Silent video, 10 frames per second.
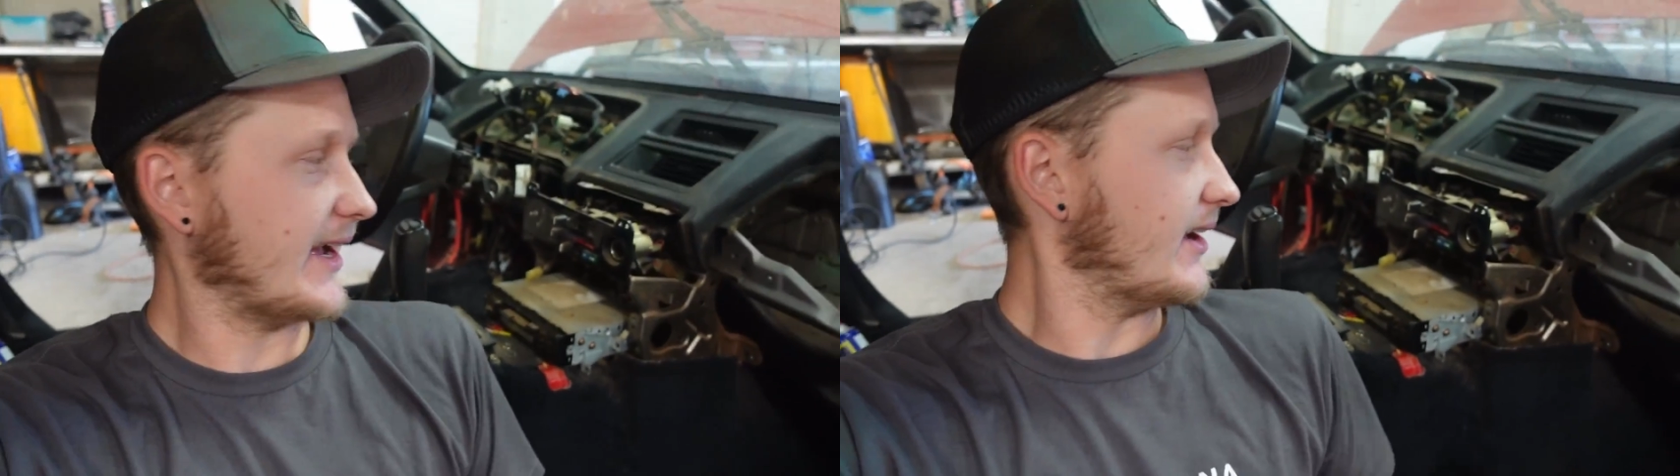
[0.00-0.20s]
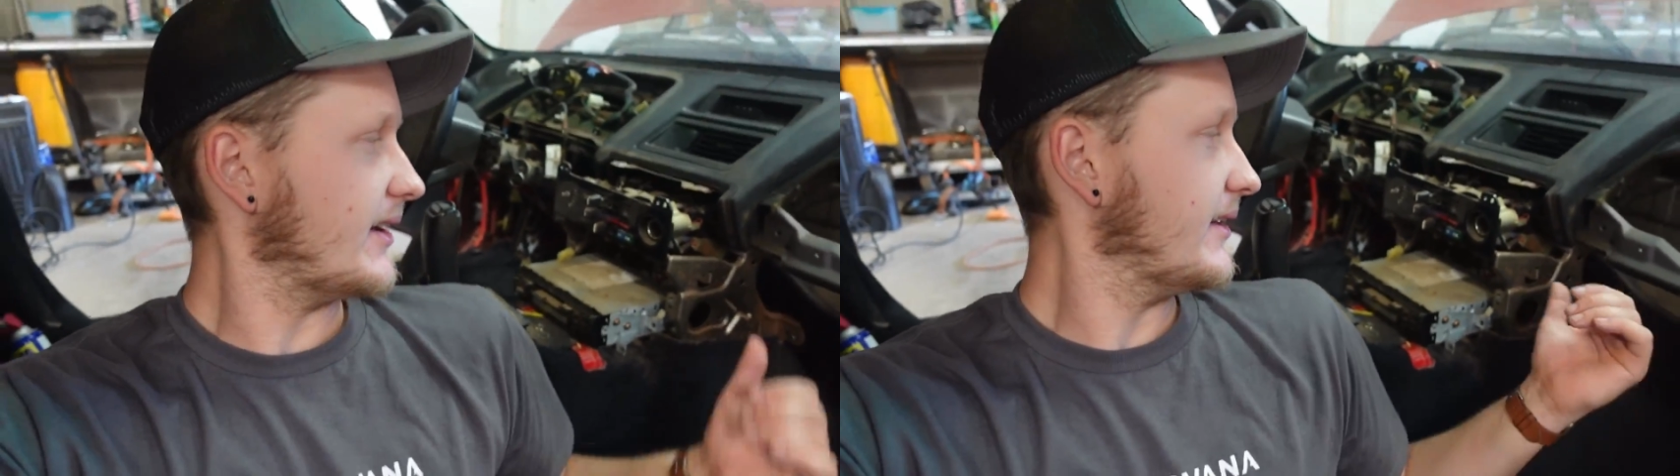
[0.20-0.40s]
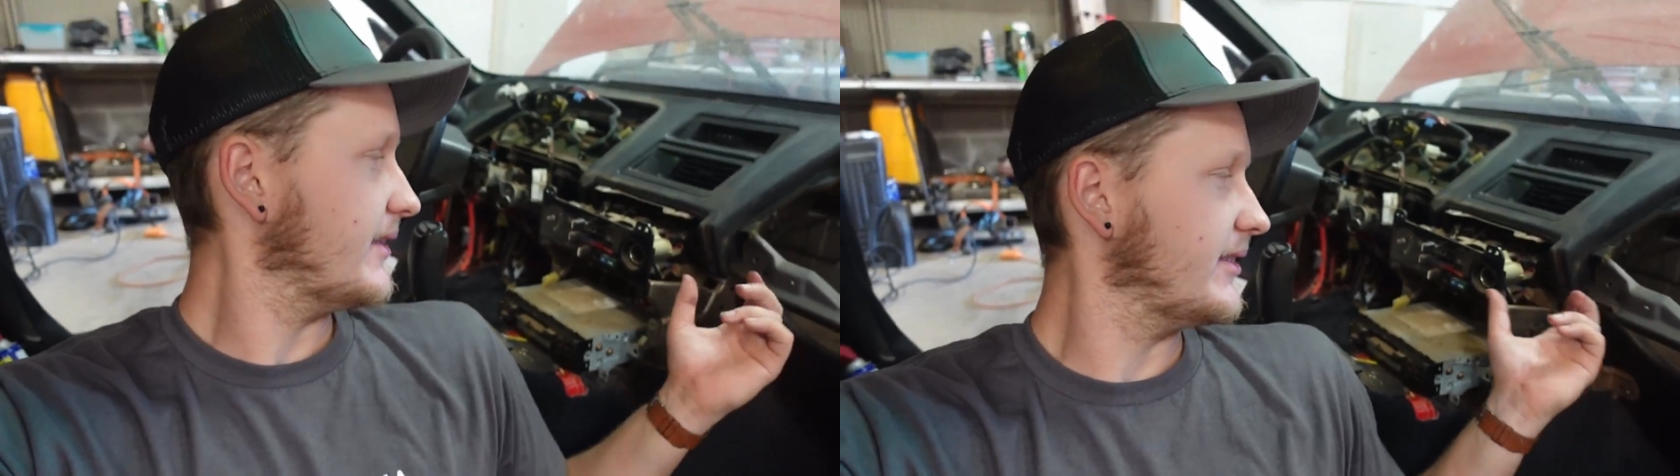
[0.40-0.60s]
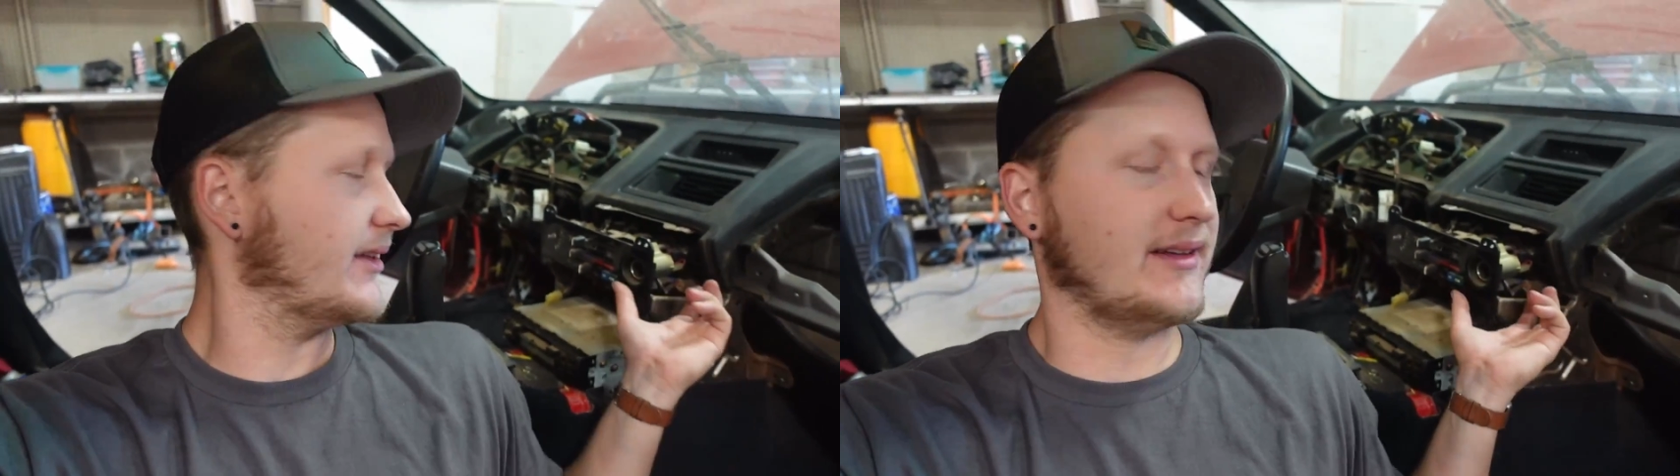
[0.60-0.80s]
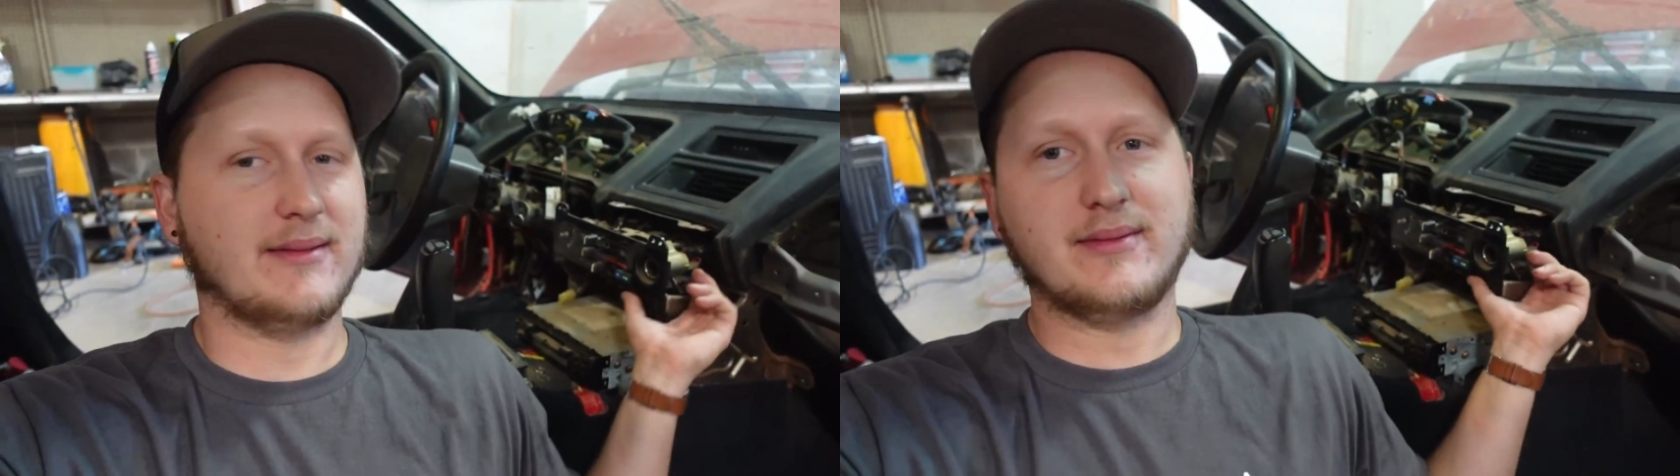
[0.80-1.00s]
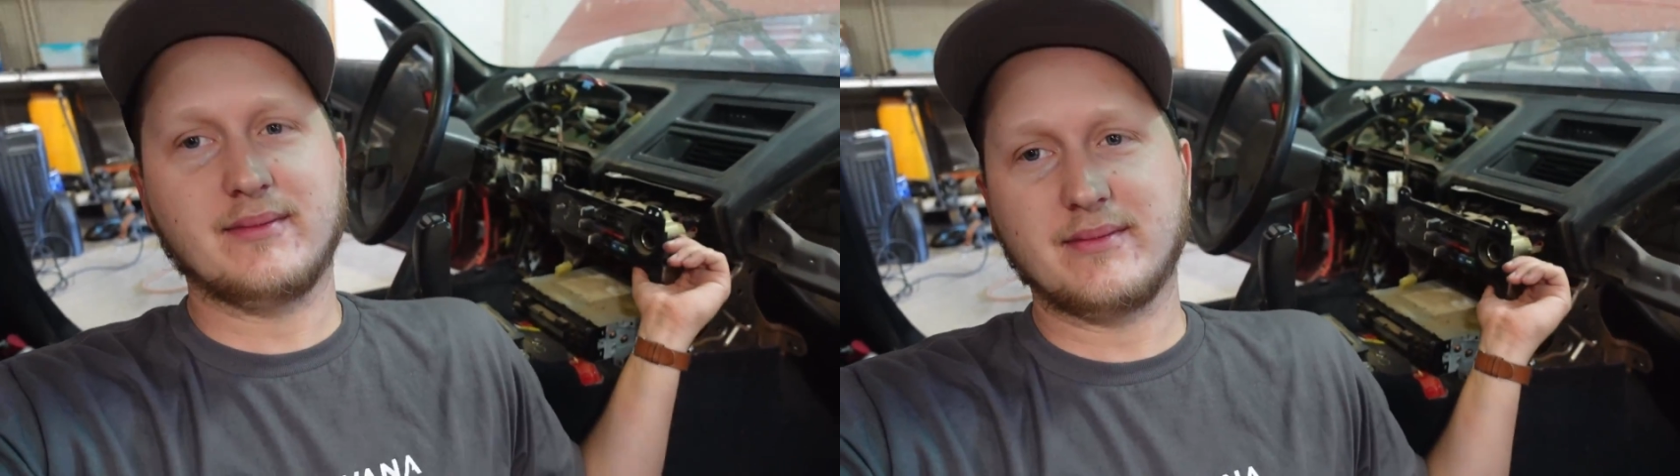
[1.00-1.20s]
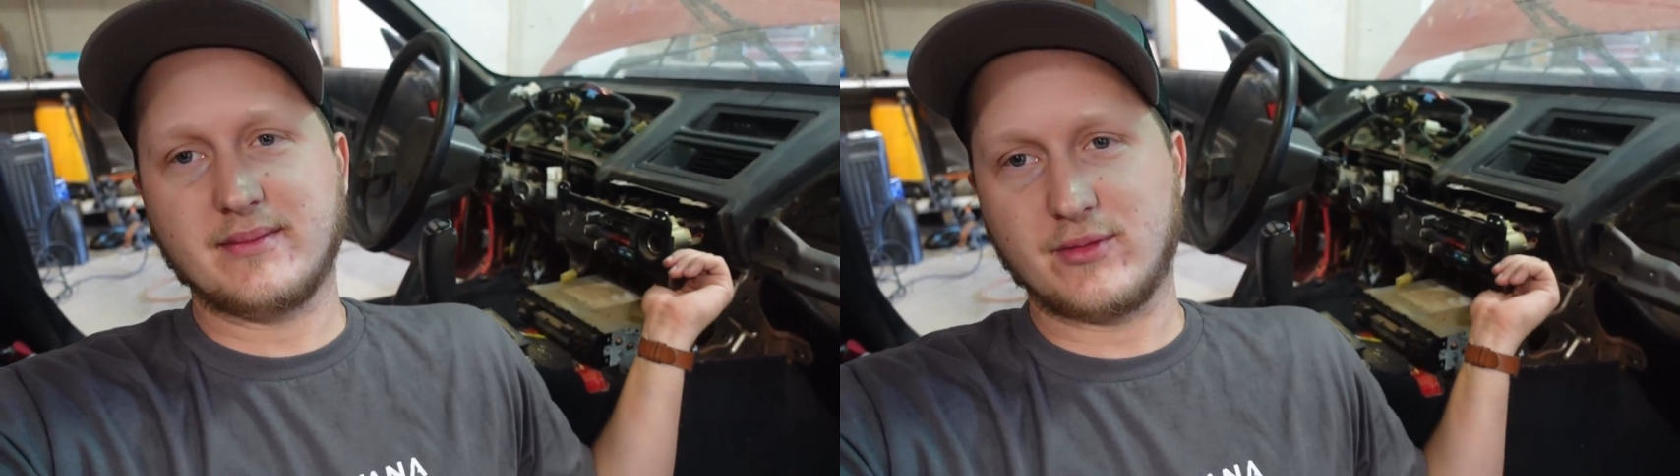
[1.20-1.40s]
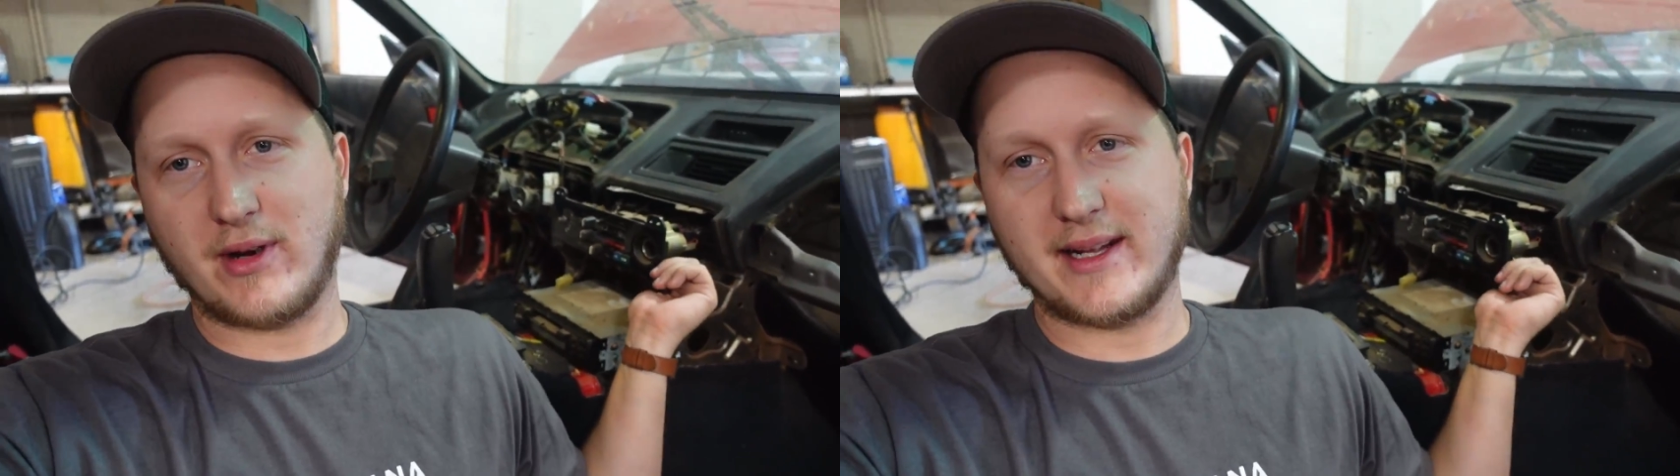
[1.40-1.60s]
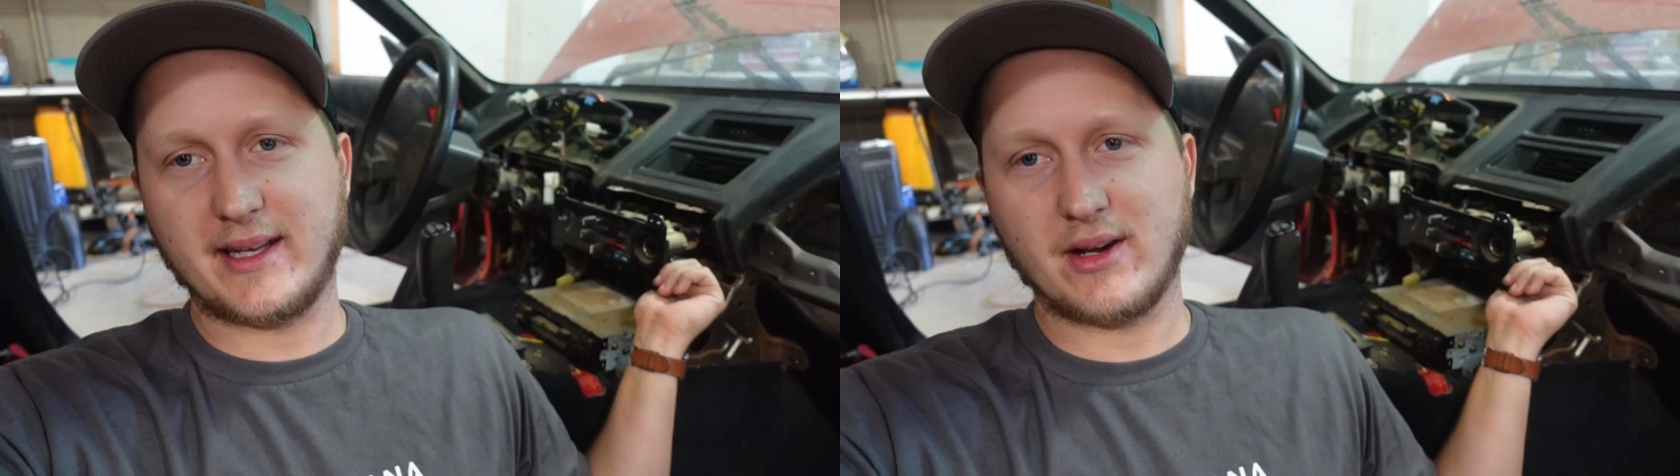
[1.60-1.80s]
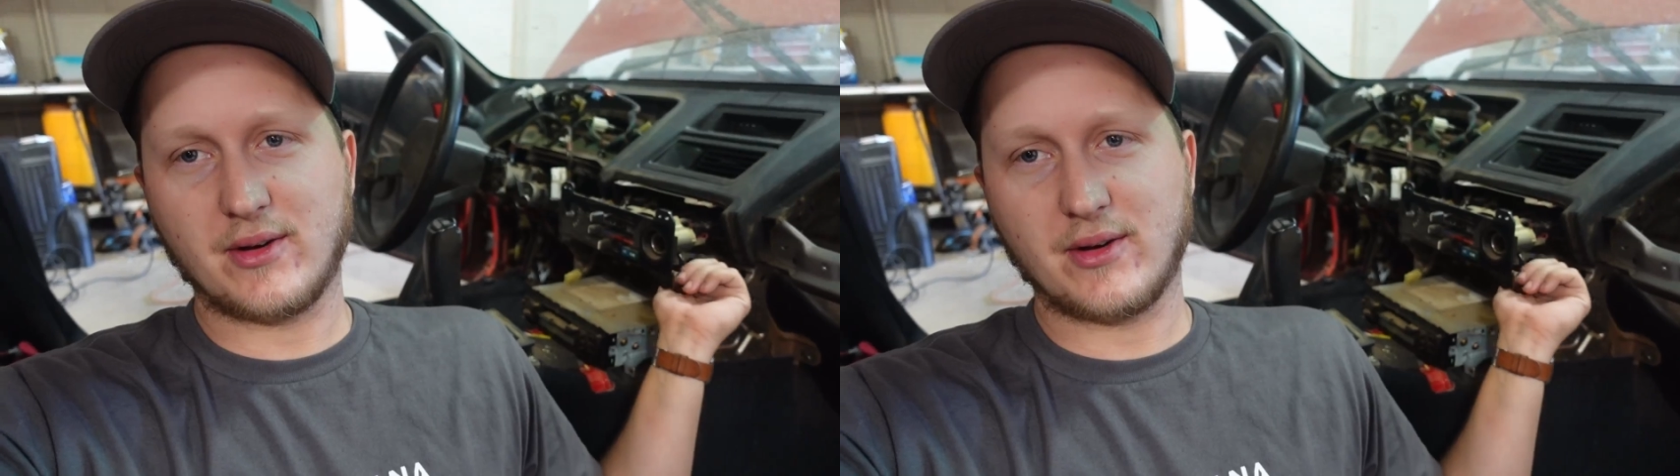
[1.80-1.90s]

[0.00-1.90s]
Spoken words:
I got the radio